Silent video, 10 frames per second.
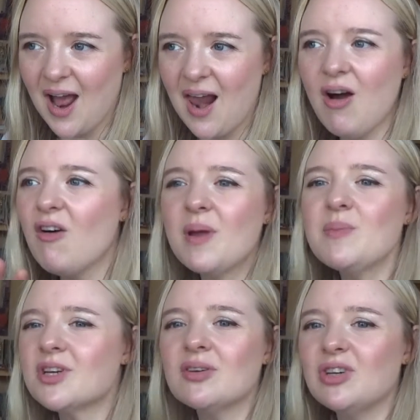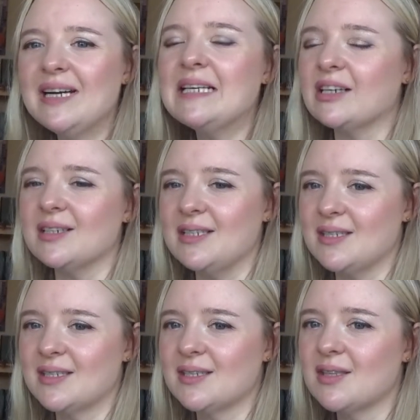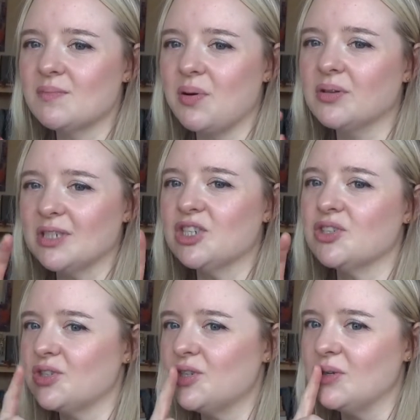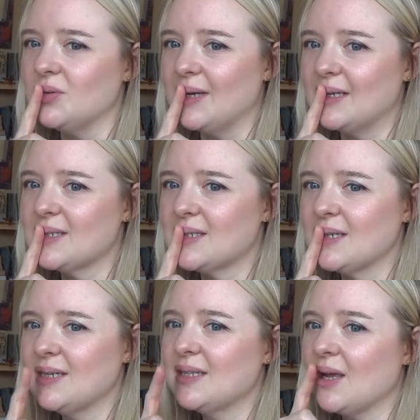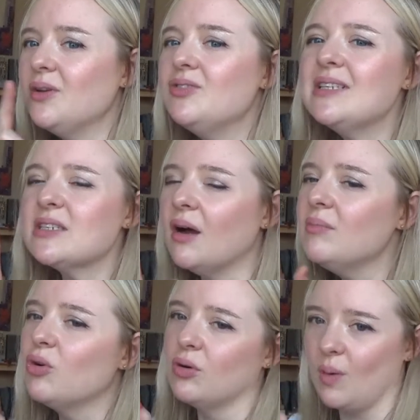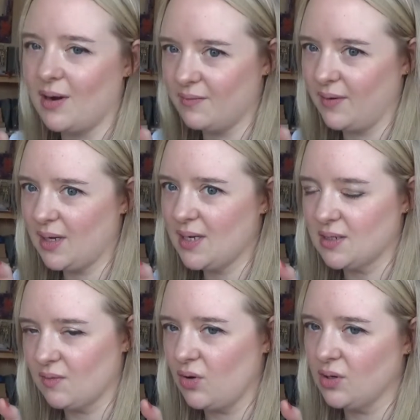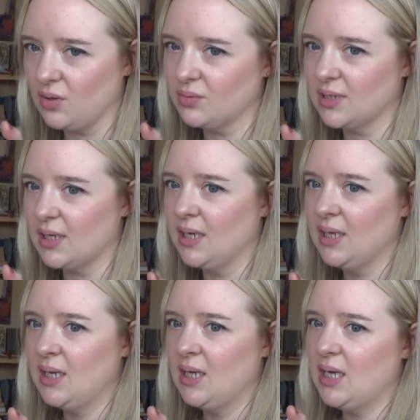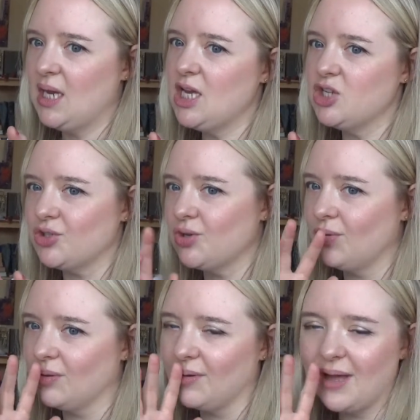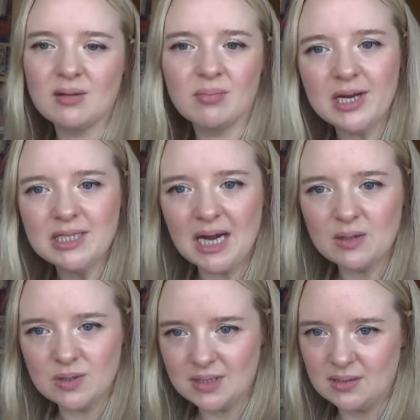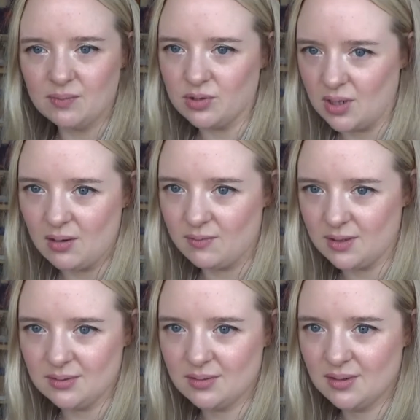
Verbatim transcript: A lot of people don't realise that politicians do this. The only reason I'm more aware of it as I've gotten older is for the fact that my dad was a civil servant.